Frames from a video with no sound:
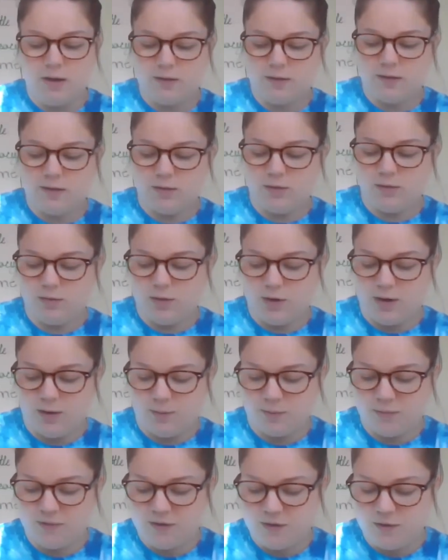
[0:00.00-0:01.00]
So
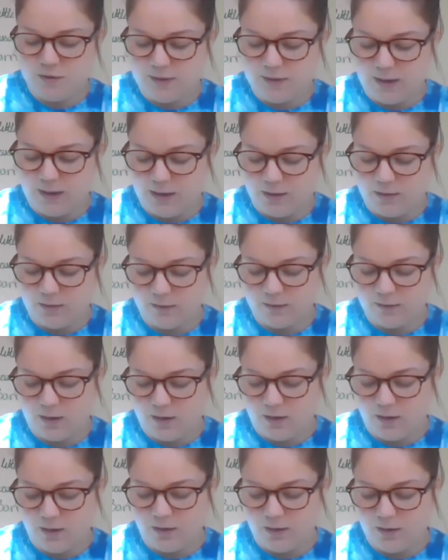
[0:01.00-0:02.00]
obtuse angles
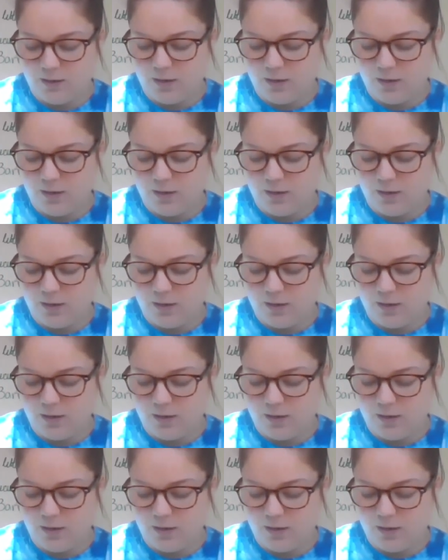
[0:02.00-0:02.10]
are